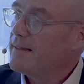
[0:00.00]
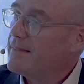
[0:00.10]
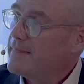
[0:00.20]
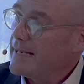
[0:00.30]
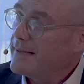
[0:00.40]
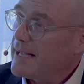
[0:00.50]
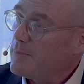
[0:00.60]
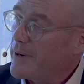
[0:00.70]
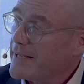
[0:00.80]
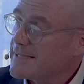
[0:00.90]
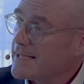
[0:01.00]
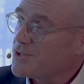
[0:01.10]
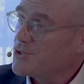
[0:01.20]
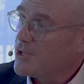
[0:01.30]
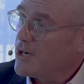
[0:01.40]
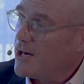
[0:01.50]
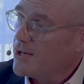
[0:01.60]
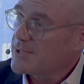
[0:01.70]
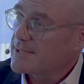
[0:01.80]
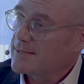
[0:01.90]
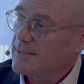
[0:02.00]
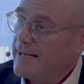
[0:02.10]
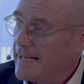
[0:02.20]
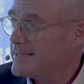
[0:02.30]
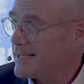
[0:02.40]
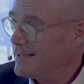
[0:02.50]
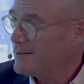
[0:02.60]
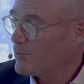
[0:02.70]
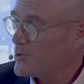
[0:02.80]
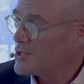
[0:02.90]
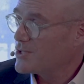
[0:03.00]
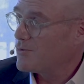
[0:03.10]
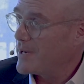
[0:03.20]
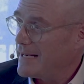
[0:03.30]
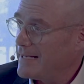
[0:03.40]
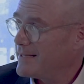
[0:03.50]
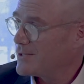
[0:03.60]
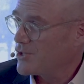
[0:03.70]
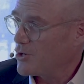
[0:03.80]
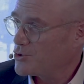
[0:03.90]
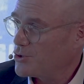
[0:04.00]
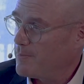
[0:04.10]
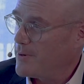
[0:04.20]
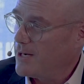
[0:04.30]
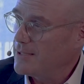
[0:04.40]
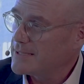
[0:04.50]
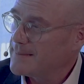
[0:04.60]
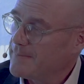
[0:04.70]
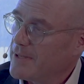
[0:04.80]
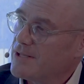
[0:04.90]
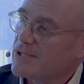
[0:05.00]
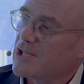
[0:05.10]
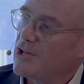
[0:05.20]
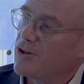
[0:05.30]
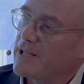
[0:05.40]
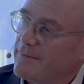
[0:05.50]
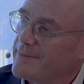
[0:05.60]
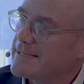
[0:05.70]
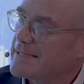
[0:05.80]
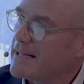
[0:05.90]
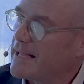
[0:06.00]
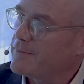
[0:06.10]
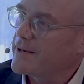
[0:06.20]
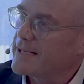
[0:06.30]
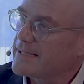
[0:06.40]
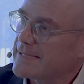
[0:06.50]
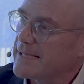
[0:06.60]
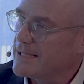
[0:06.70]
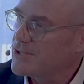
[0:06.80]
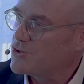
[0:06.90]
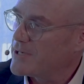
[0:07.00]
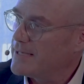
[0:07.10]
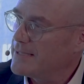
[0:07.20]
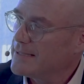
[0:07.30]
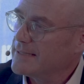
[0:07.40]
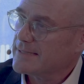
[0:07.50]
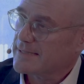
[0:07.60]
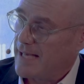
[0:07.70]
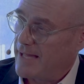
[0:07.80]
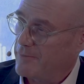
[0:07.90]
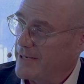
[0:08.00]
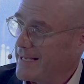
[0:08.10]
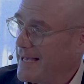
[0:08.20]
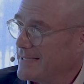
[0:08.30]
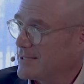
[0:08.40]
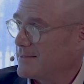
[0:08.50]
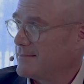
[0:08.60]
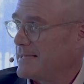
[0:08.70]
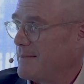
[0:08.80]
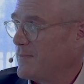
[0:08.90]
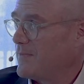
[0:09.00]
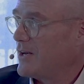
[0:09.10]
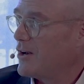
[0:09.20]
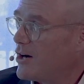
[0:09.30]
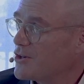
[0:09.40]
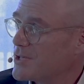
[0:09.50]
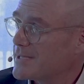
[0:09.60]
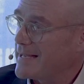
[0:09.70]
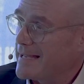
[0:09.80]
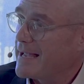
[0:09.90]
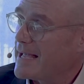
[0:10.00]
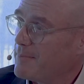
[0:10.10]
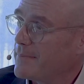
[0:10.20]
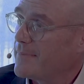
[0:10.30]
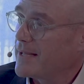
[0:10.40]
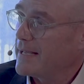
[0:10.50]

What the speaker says: Then that brings us to the last letter, which is really the social part. So given South Africa's history, South Africa has some of the largest income